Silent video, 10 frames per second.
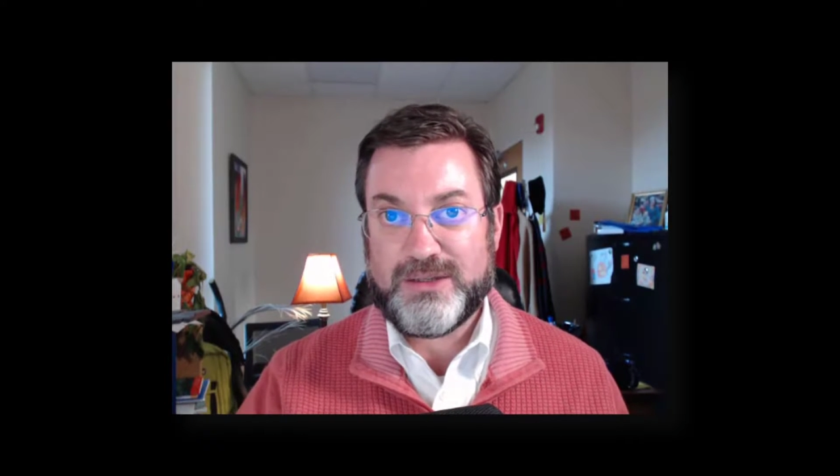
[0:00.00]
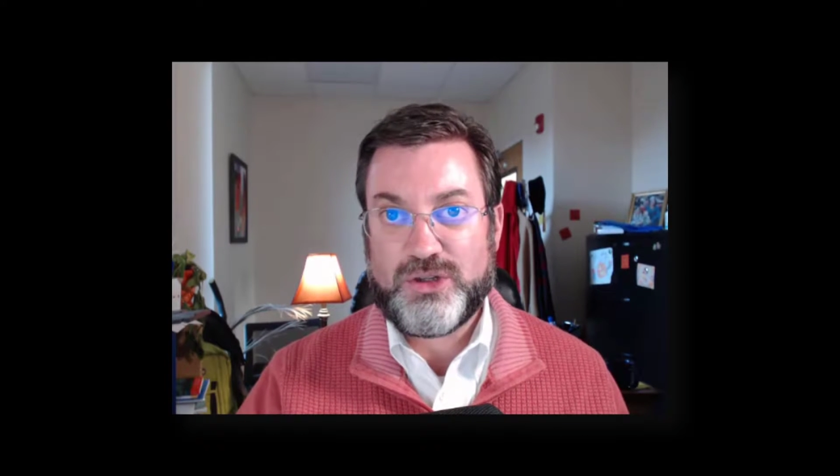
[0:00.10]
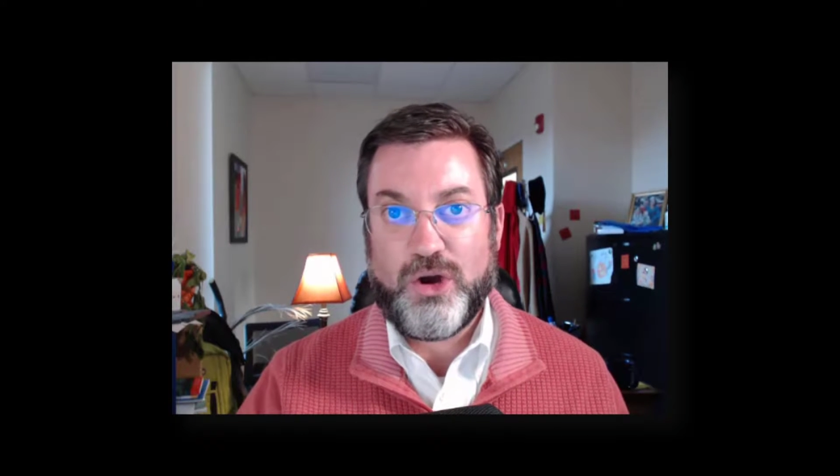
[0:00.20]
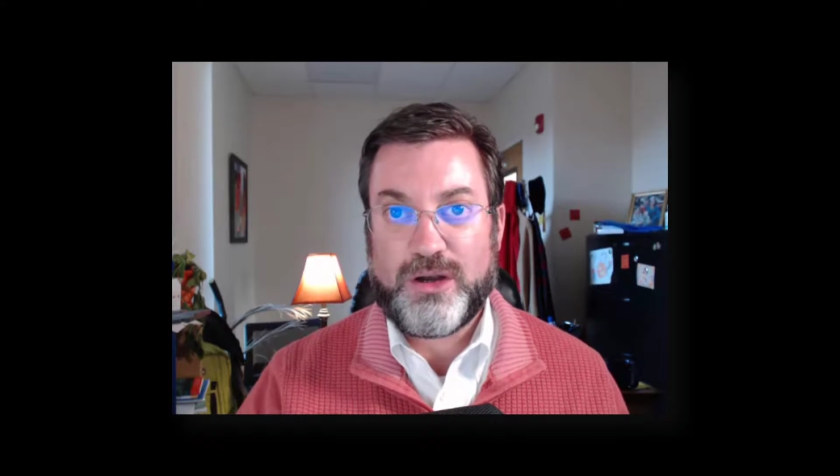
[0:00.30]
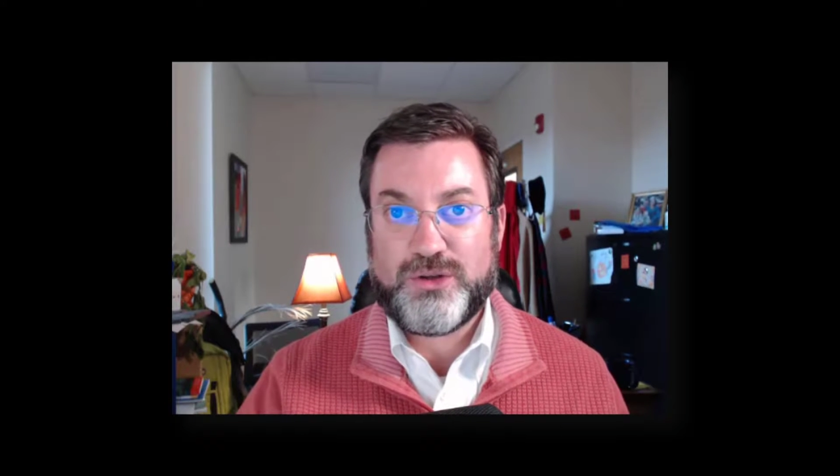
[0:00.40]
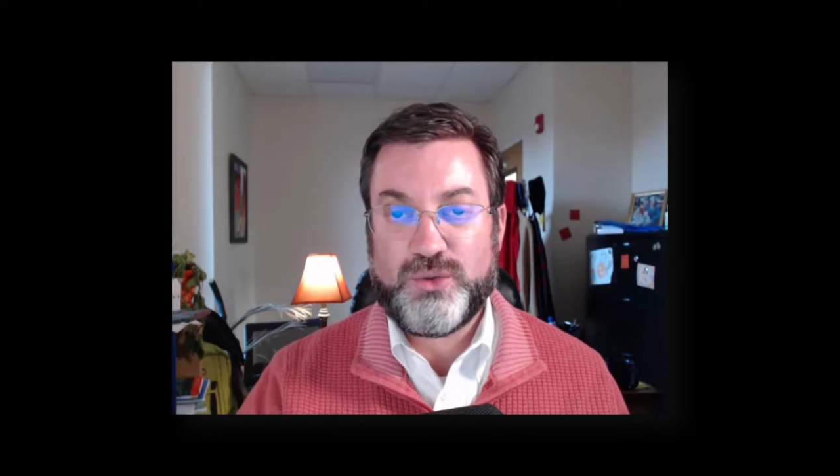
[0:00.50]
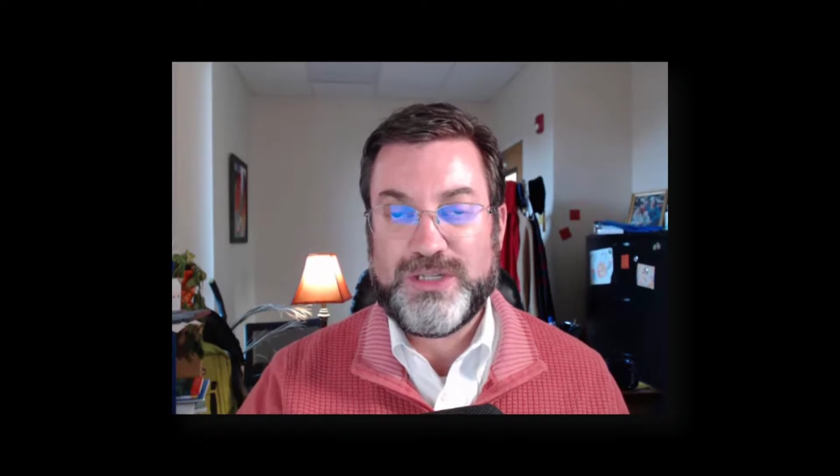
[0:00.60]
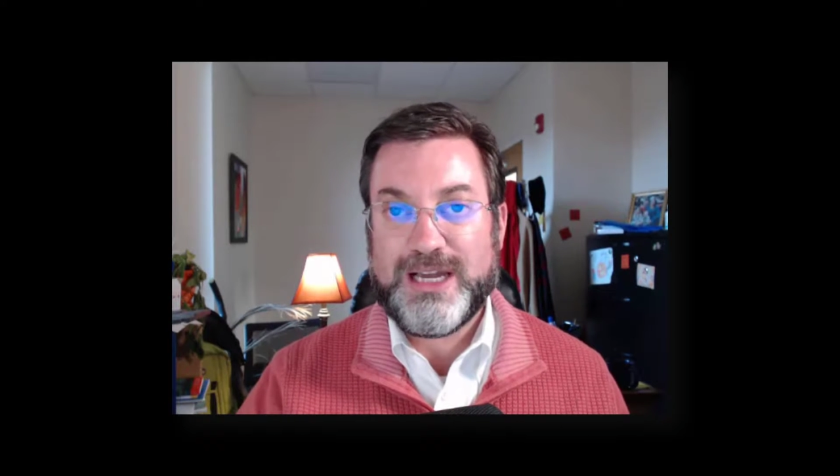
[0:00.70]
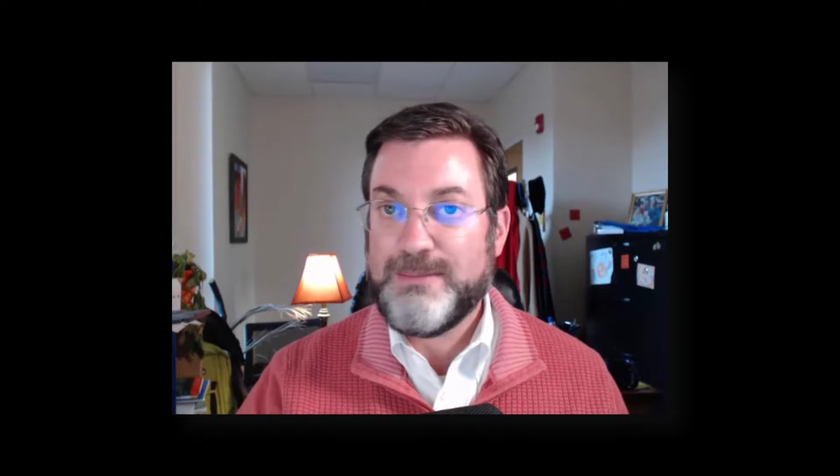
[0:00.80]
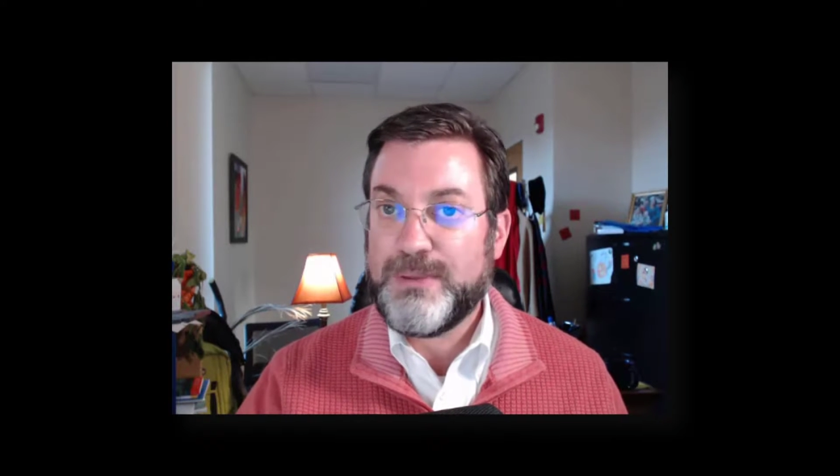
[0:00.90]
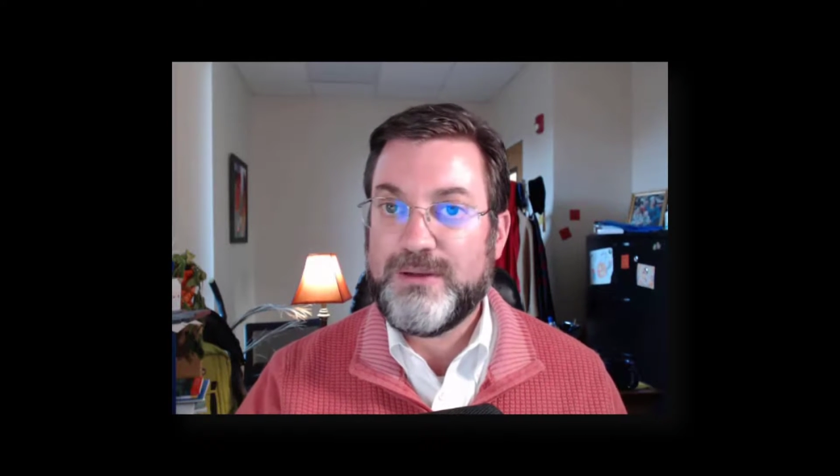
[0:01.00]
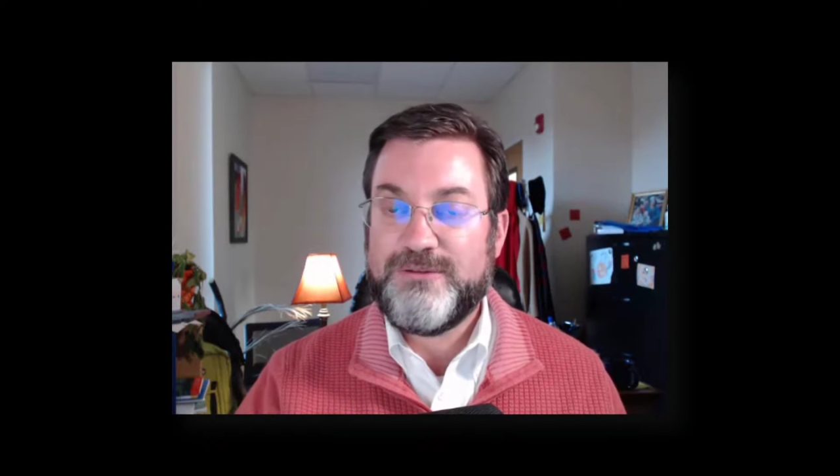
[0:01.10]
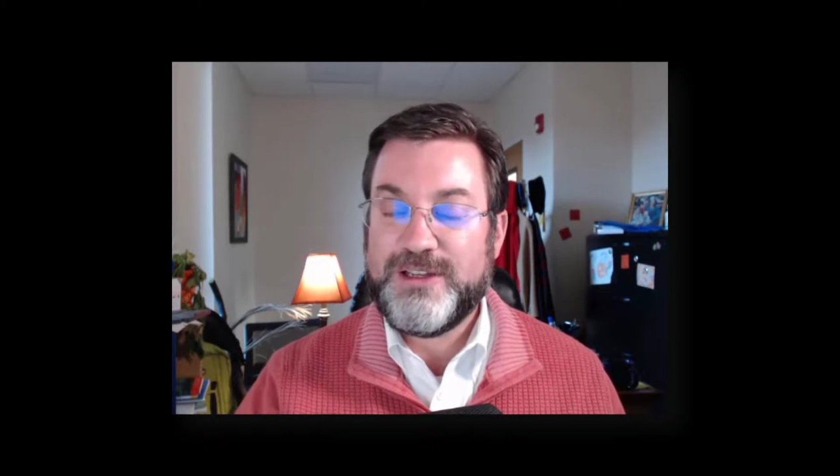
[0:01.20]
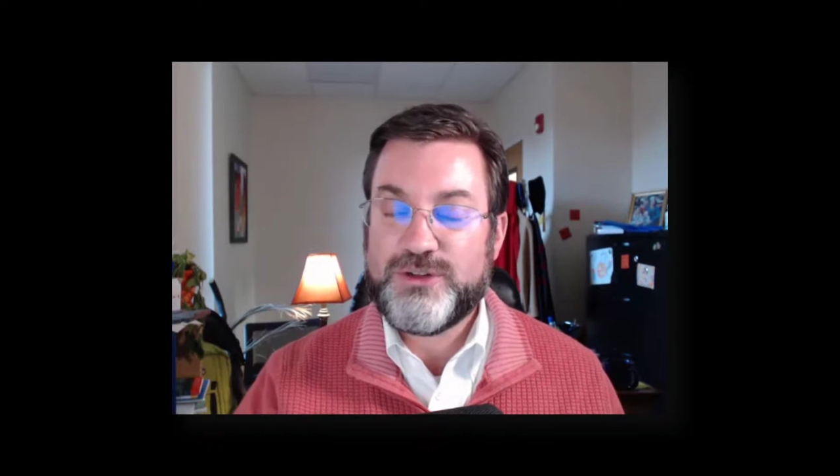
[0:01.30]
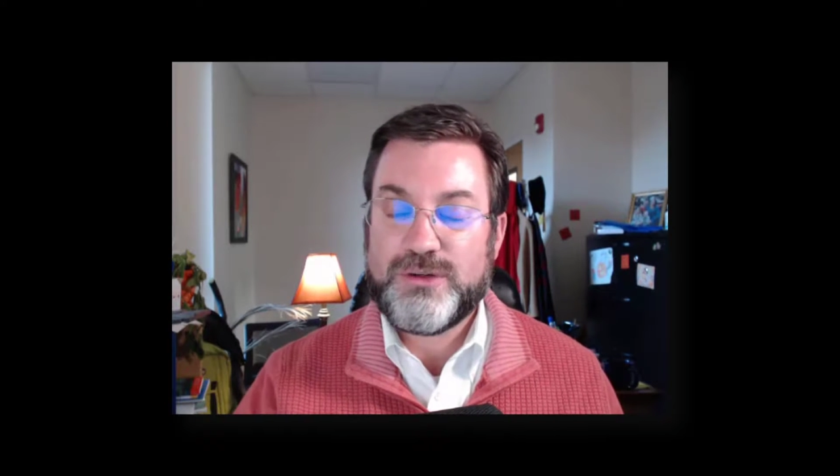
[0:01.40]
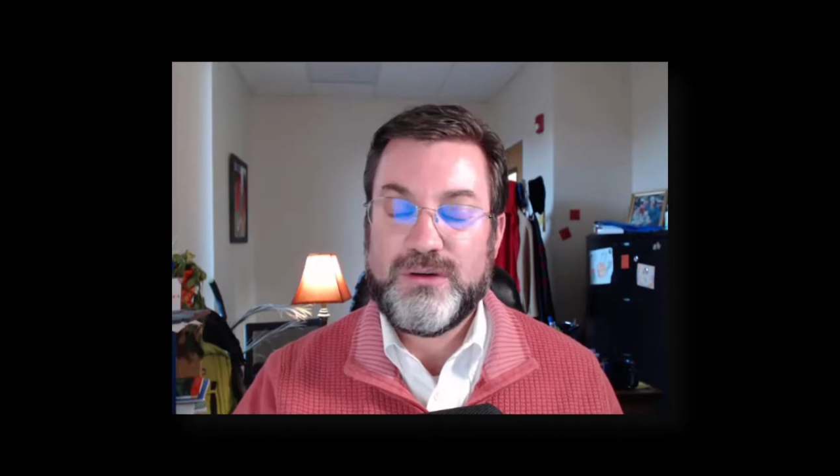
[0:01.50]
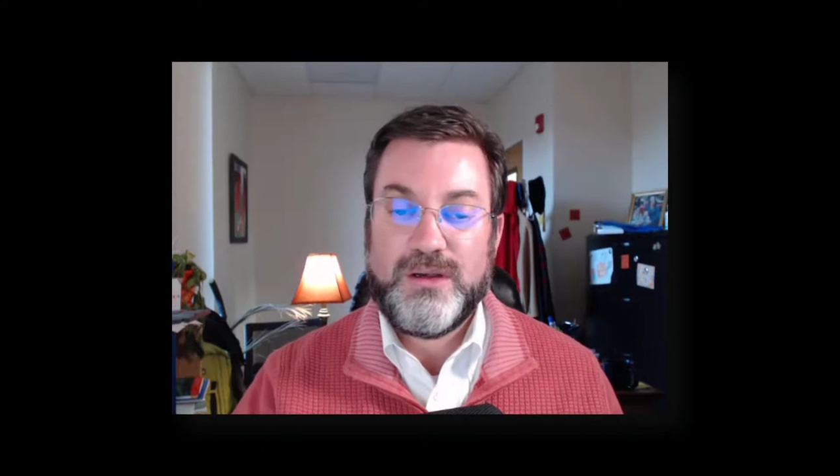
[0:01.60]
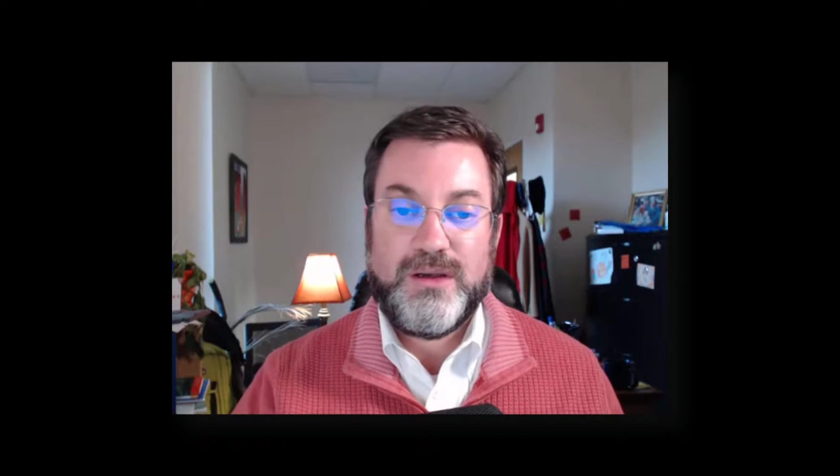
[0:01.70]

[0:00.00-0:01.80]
talk to type feature.